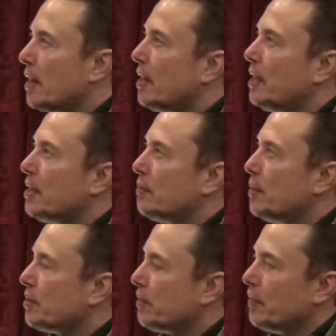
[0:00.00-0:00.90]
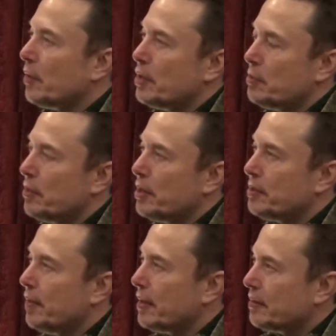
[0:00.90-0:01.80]
It depends on configuration, but it's
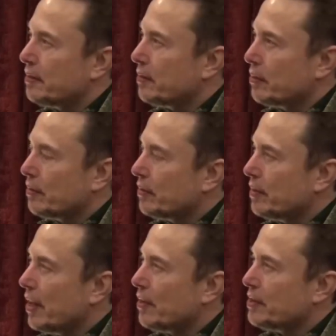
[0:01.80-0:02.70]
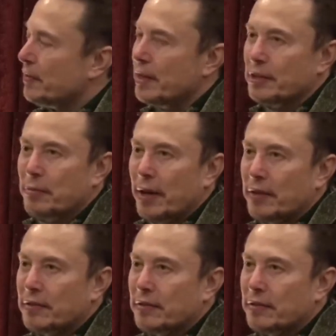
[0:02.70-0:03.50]
about, I don't know, 7,000 pounds.